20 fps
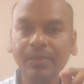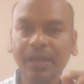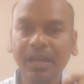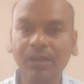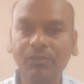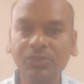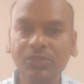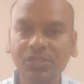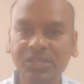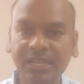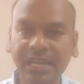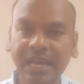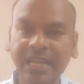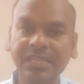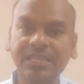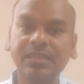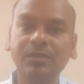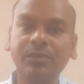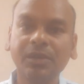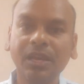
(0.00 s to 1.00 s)
becomes
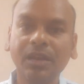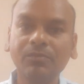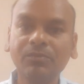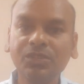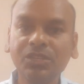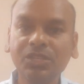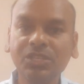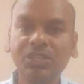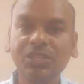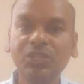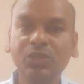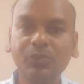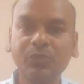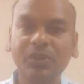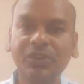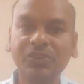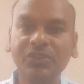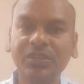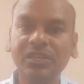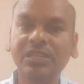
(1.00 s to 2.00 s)
trash, it becomes easy to
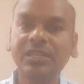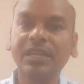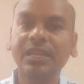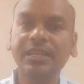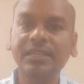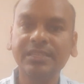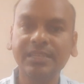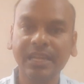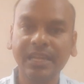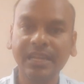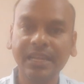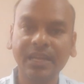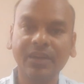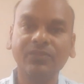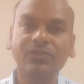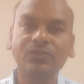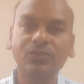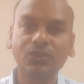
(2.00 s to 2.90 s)
purchase and sell it out.